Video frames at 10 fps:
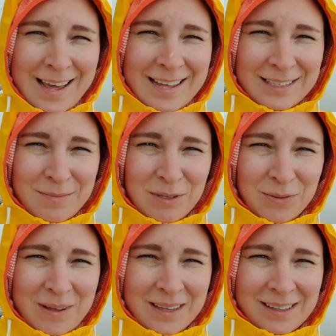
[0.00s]
It's in
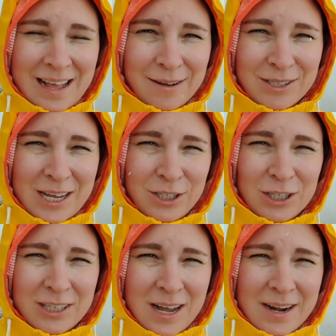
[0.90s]
between the clouds. I
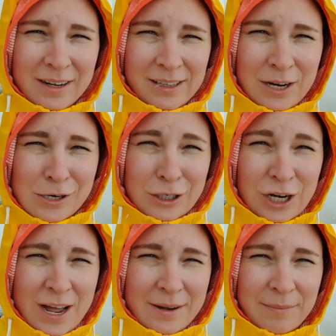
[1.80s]
just got a clearer
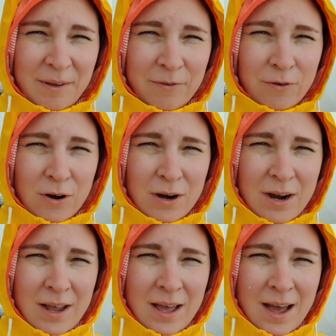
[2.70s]
shot before
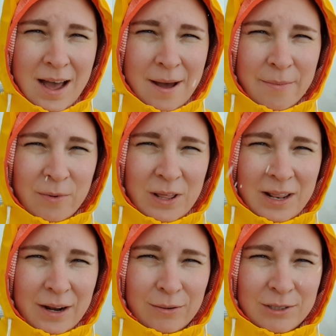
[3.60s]

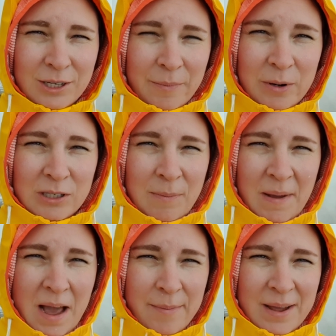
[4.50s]
when there was a person
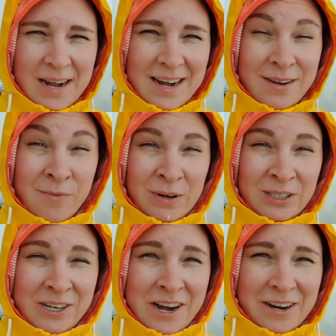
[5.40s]
behind me and I didn't want
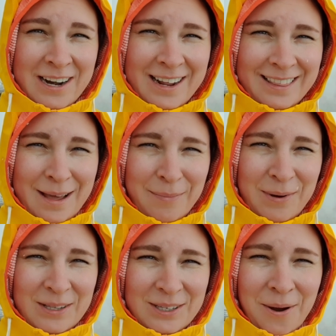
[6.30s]
to narrate at that point.